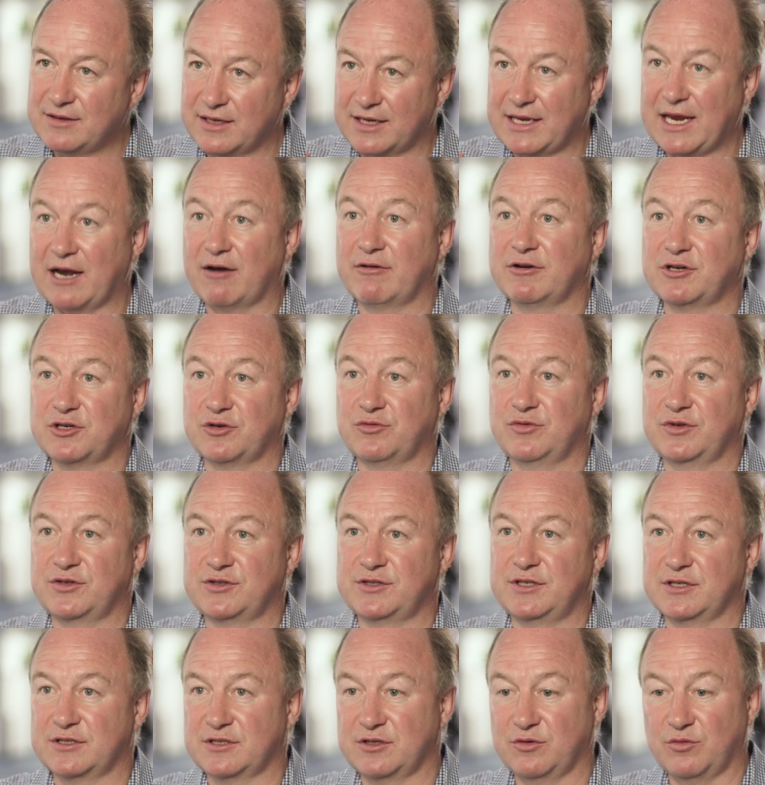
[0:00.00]
the
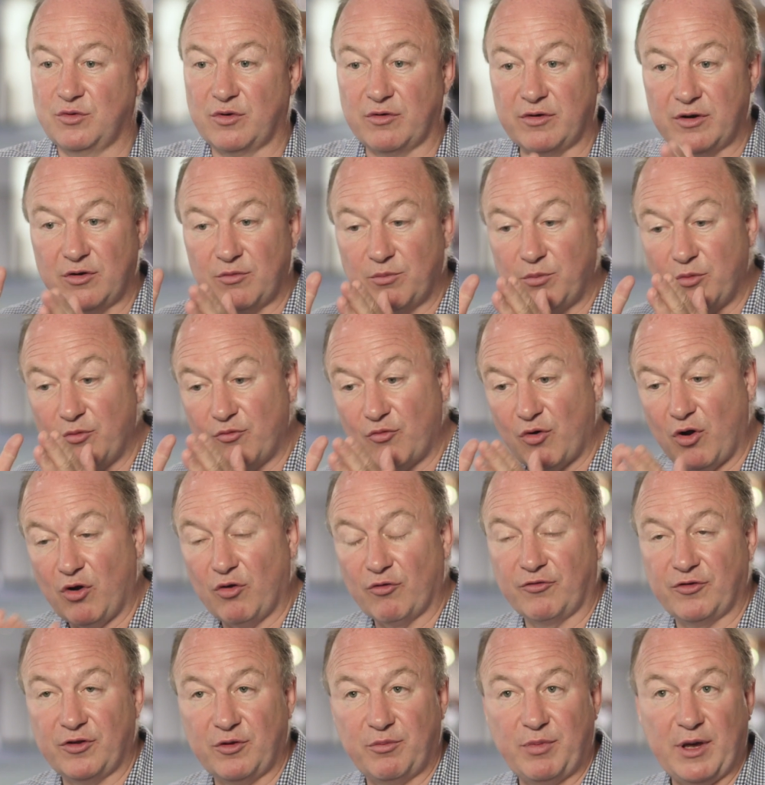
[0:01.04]
characteristics that were
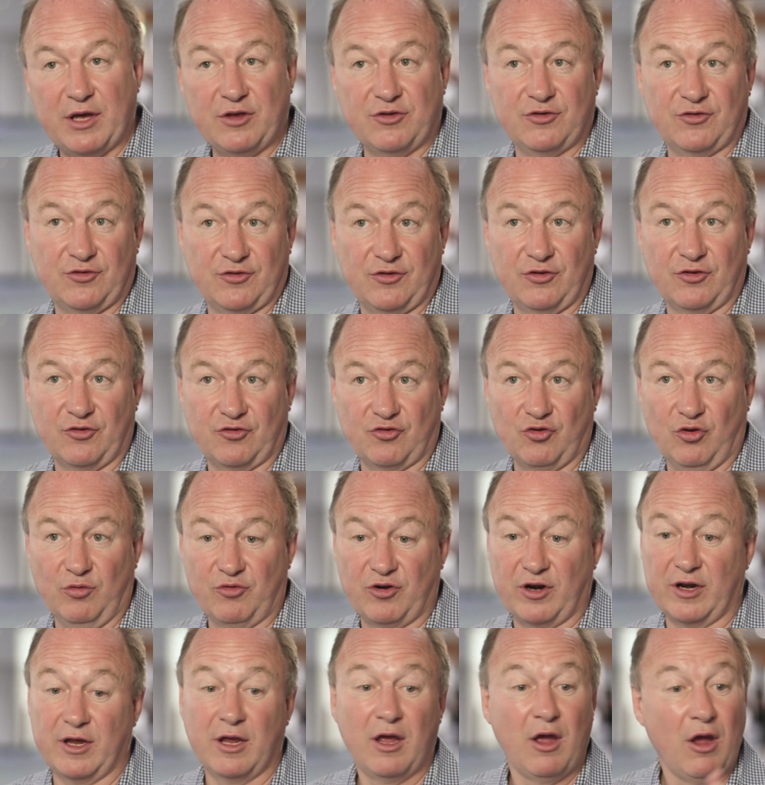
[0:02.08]
enrolled for the patients to the storm
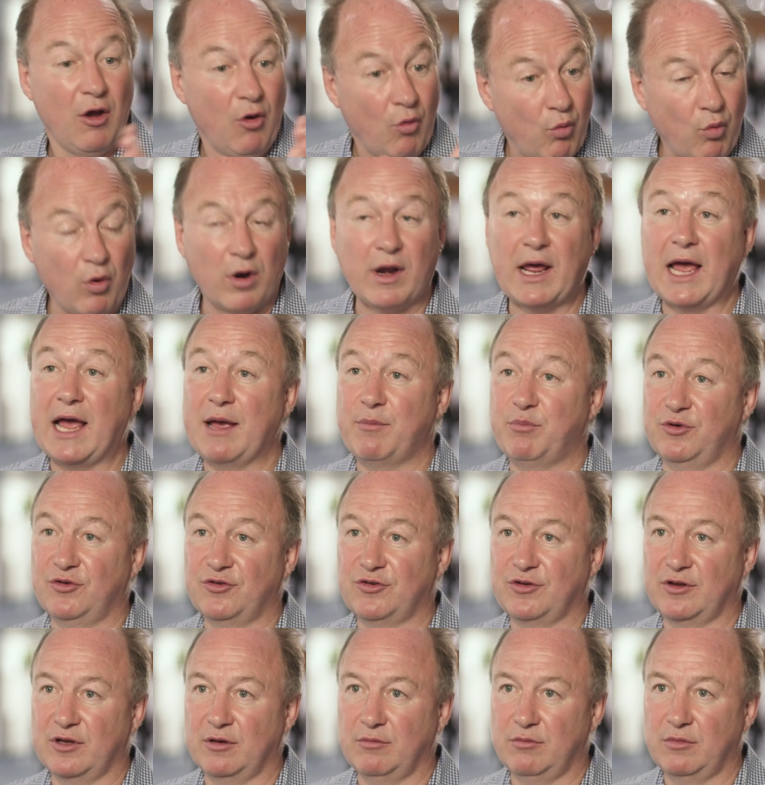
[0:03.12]
study. What happened
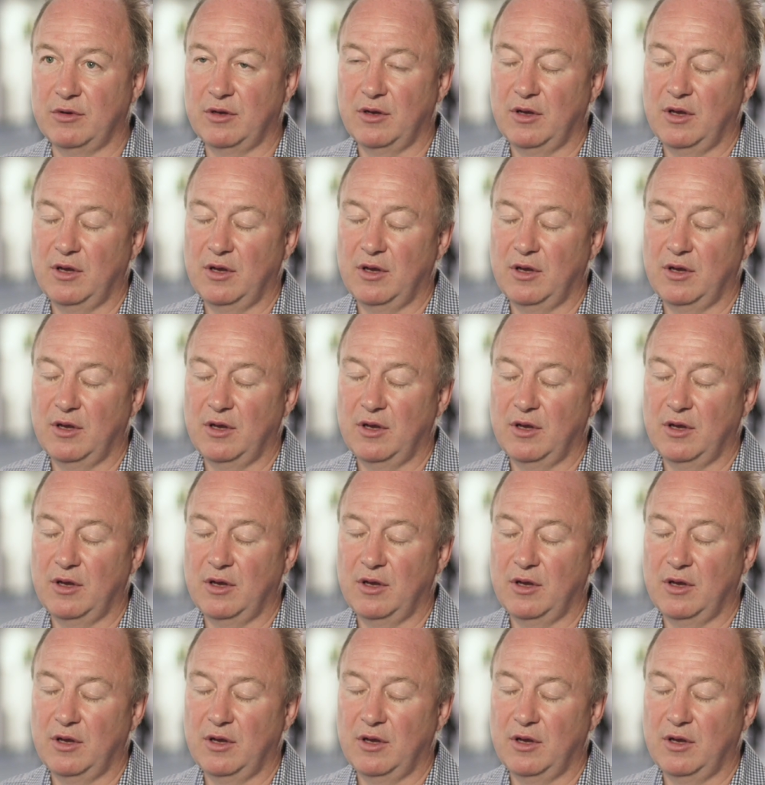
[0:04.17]
to them?